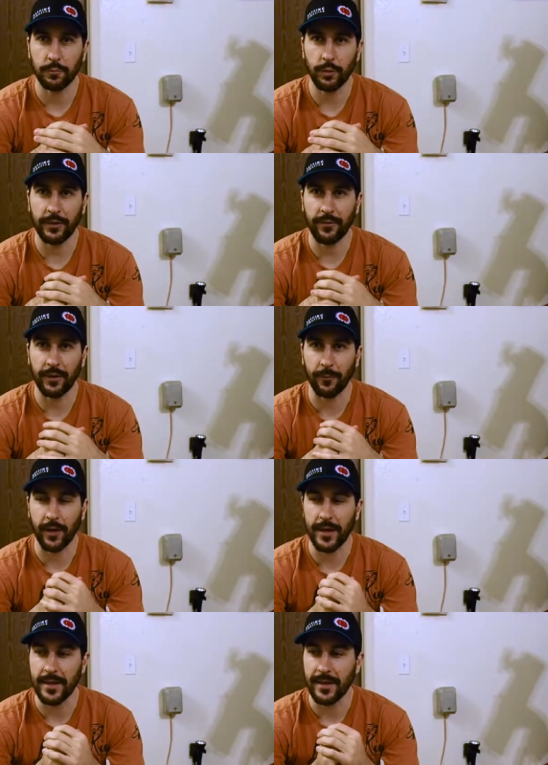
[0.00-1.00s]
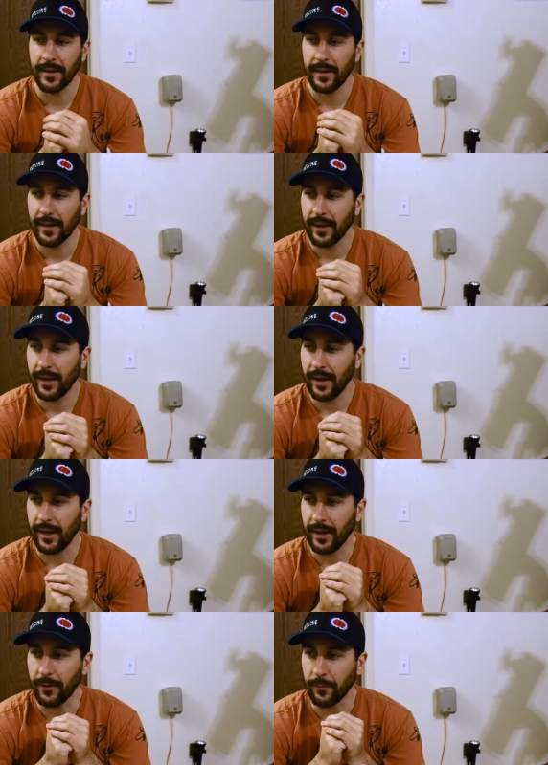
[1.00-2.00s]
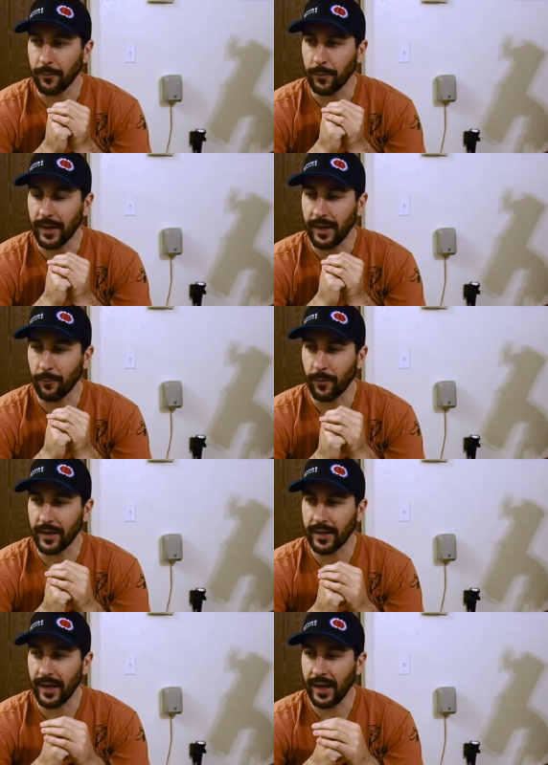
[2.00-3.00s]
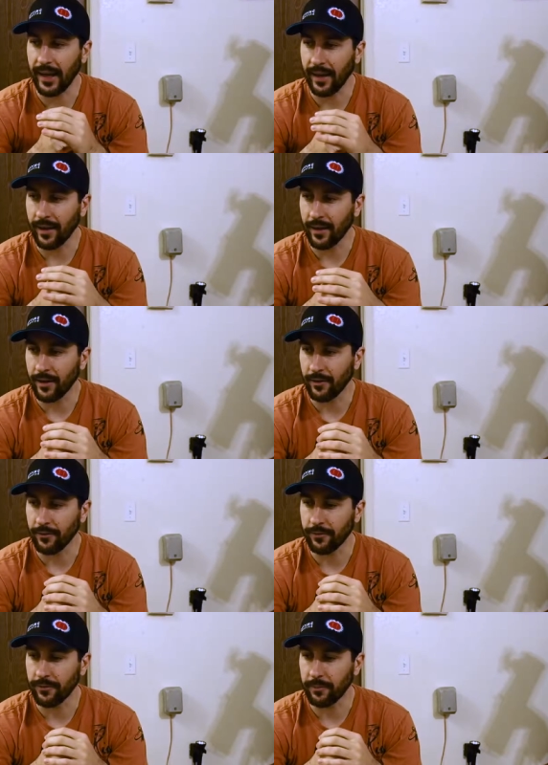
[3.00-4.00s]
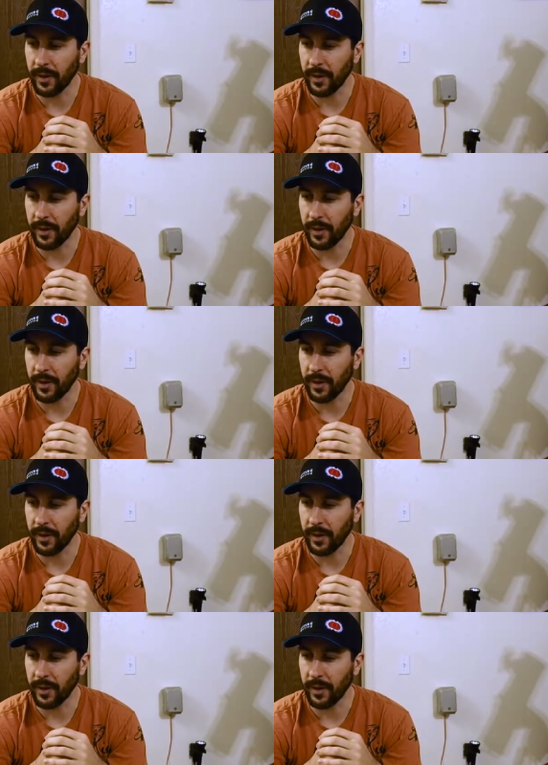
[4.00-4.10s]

pretty fun run. We had one day of